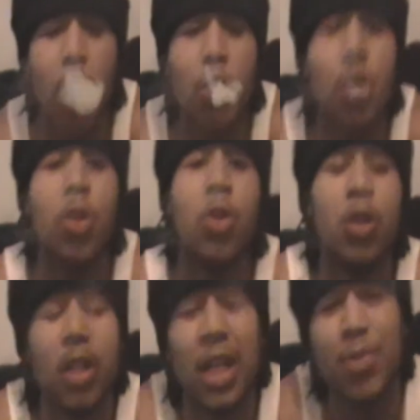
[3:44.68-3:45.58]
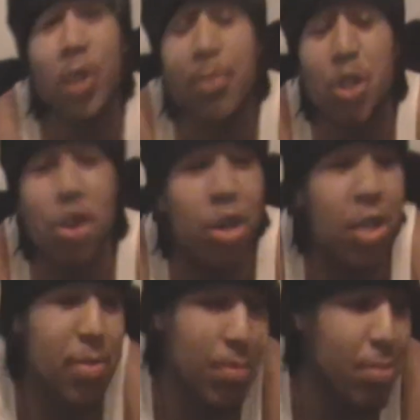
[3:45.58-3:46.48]
That's what I'm
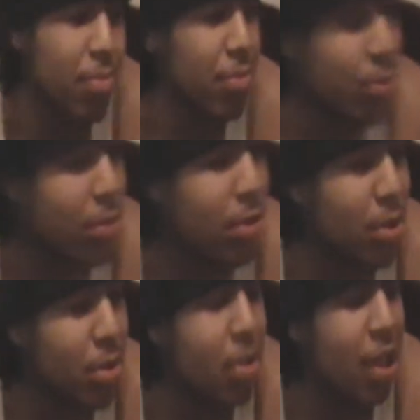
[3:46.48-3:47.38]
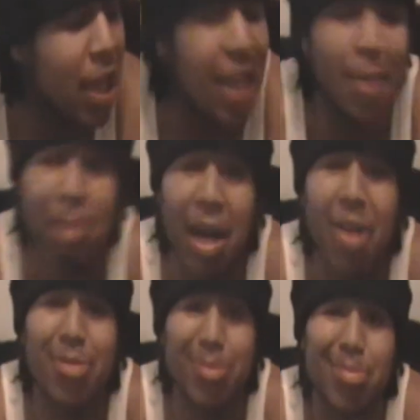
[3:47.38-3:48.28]
doing. Like
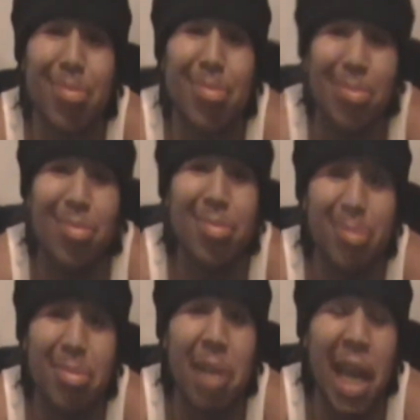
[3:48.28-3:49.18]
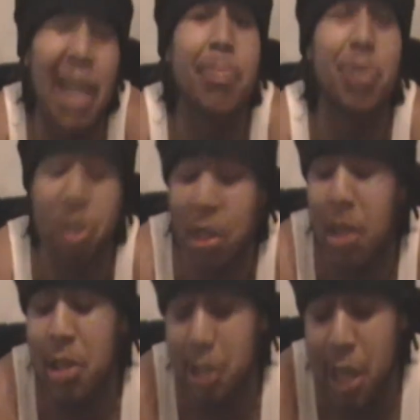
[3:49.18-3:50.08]
about 80% of
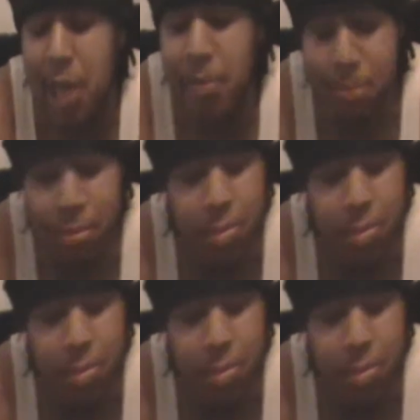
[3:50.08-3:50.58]
the time,